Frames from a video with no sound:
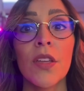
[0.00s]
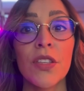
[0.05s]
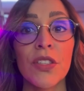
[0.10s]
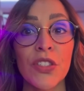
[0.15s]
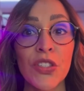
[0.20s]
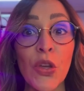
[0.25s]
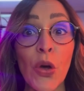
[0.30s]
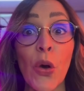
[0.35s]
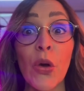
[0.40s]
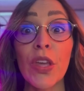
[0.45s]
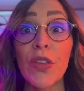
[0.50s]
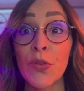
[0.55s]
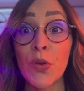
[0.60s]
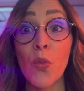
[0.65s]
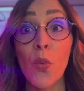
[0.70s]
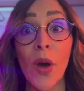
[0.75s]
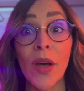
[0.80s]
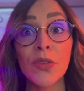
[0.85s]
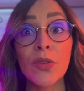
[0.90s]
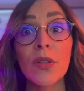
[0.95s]
So if
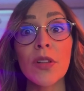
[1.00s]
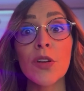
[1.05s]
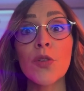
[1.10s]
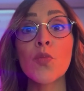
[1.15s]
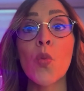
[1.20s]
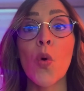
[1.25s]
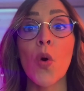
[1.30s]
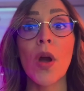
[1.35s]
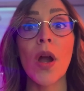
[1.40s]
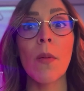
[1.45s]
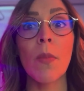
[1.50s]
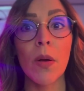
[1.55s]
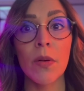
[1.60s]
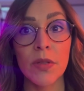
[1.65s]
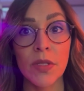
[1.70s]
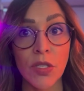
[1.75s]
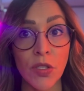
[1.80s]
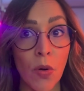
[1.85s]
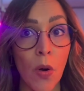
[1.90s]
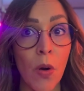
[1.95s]
you want to learn more
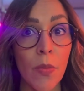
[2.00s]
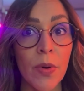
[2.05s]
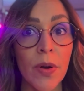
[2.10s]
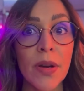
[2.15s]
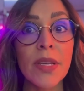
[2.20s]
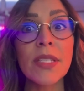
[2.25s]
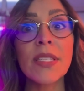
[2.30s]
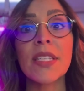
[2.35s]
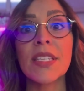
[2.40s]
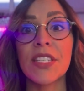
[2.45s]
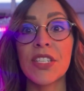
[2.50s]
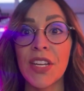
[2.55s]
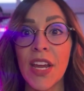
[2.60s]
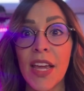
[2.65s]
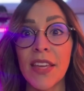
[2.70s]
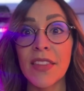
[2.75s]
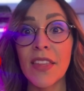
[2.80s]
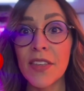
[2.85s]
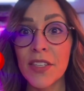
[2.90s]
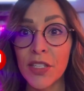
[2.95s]
about strawberries,
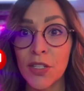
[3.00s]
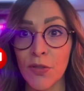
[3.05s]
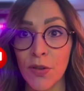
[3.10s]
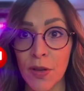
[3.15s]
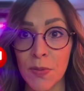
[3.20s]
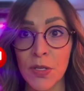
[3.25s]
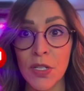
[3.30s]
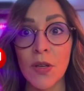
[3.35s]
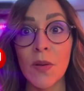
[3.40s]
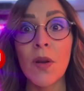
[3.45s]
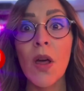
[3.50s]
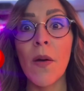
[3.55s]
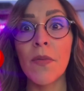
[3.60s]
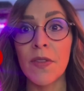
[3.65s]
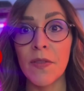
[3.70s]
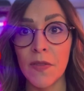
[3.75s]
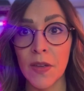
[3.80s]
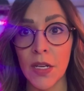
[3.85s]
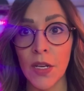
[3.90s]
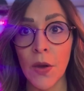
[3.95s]
check the description of
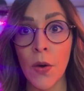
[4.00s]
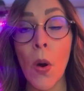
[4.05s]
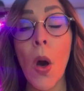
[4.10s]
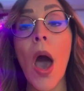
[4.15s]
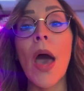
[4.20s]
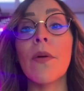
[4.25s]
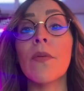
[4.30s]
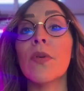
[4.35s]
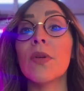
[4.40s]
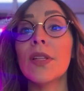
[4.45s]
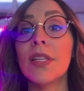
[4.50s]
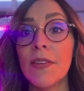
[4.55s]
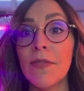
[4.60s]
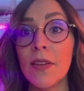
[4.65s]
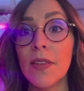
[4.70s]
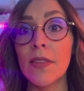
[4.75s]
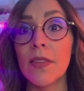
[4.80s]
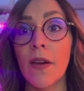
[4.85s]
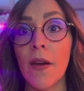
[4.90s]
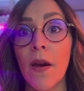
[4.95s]
the video. I will leave
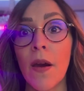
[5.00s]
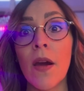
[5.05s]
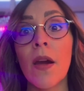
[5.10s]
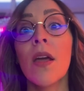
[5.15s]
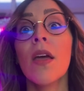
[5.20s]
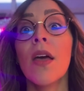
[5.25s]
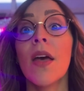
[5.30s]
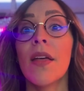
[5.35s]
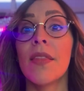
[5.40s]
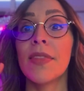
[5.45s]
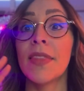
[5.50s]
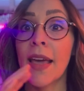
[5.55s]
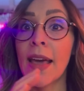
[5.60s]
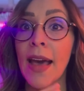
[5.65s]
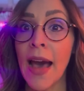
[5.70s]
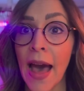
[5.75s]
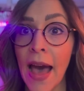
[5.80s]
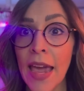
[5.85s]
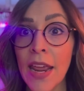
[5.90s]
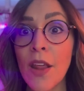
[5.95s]
in there the
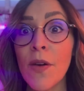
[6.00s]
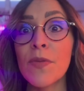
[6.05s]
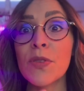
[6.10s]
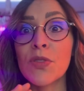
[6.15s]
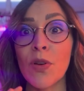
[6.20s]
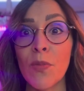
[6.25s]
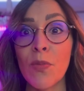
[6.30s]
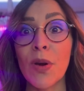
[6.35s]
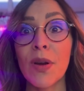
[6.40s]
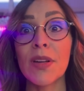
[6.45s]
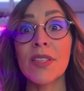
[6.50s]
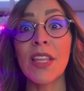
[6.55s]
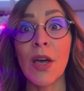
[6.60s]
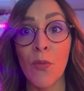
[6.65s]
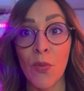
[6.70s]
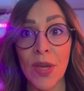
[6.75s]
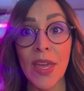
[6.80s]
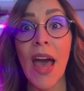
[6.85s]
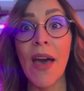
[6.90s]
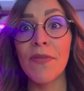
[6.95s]
guide of strawberries that
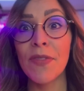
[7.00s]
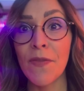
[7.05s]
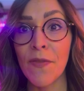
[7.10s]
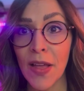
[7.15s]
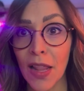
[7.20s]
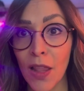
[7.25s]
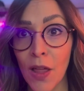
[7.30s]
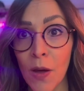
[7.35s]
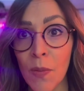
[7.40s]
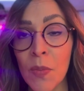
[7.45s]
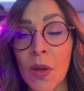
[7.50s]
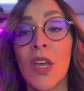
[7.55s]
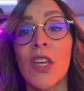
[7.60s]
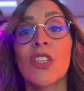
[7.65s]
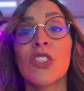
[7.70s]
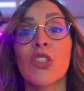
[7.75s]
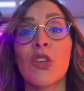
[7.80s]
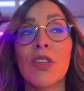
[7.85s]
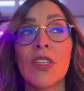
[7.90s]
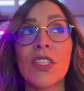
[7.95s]
we have developed.
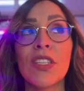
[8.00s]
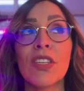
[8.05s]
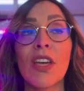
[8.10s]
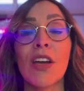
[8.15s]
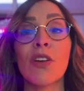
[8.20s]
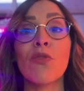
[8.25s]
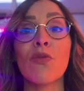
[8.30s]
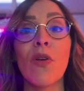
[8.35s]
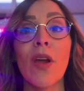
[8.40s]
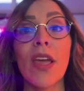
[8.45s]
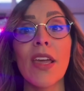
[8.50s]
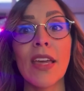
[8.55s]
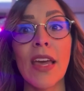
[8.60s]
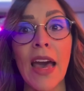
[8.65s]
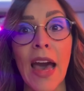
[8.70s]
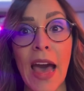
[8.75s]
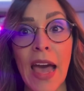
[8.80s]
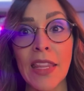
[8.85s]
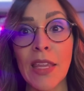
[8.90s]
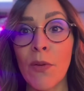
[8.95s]
So this is a great
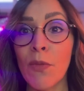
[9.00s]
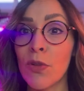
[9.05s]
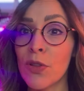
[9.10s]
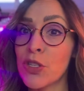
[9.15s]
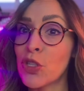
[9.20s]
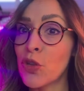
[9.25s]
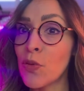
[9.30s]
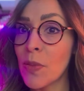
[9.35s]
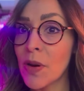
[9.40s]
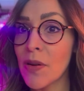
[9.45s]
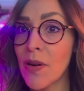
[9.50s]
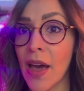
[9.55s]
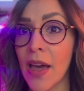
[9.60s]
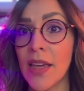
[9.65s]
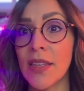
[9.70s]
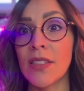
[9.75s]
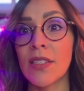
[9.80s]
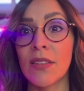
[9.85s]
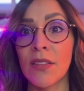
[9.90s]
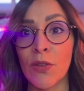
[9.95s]
guide that will
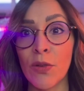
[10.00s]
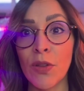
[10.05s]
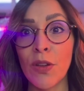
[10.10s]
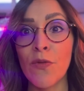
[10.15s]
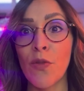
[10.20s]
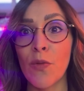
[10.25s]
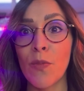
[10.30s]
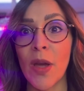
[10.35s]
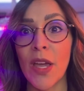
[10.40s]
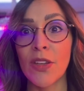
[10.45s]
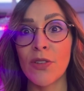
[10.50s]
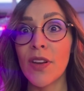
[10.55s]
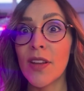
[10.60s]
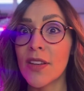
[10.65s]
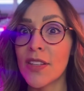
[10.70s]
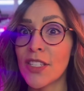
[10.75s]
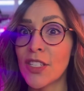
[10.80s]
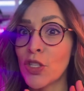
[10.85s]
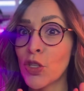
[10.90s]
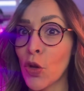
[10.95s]
summarize good information.
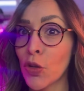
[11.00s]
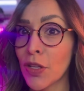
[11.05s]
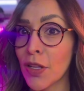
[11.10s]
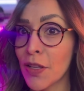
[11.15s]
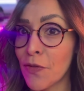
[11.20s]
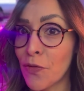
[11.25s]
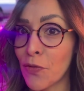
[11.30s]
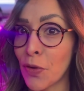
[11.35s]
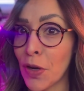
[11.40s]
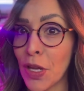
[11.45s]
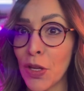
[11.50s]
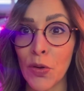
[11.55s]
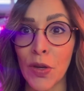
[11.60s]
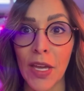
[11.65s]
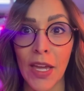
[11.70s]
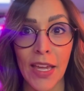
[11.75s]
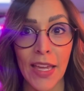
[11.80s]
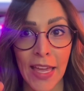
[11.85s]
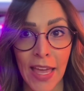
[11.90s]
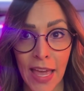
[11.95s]
It is totally free. You
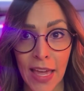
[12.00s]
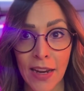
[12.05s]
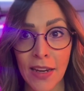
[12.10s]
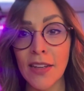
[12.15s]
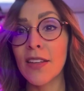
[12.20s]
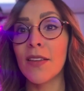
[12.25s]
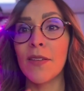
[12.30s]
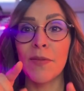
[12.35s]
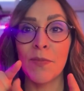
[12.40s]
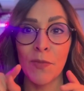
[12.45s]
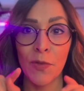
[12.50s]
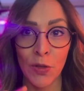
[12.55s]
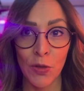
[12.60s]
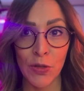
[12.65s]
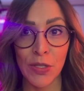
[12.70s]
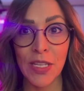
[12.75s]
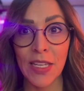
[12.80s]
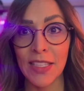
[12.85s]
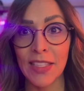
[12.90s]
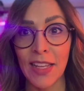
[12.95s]
can get it
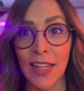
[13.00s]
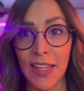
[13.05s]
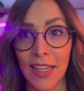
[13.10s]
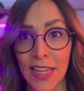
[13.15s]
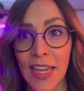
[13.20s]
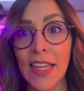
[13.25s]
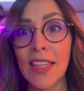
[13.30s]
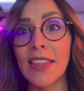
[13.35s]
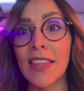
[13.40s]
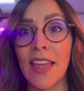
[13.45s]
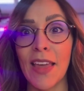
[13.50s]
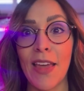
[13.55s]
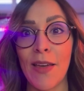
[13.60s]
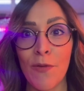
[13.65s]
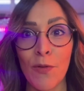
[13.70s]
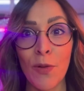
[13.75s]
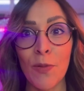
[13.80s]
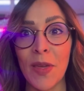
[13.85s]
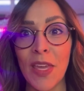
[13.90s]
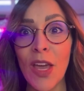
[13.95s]
using the link that
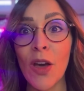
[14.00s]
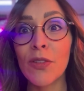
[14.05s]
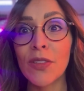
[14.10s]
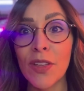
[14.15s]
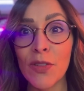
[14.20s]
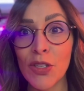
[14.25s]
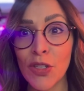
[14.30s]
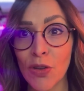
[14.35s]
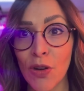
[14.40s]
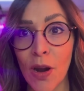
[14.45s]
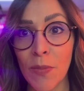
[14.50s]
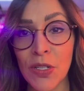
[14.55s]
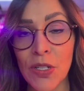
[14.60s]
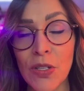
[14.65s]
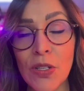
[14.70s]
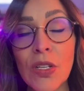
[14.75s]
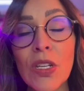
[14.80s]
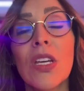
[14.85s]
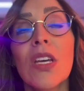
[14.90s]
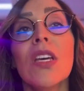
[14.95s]
will be on the
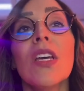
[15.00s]
description.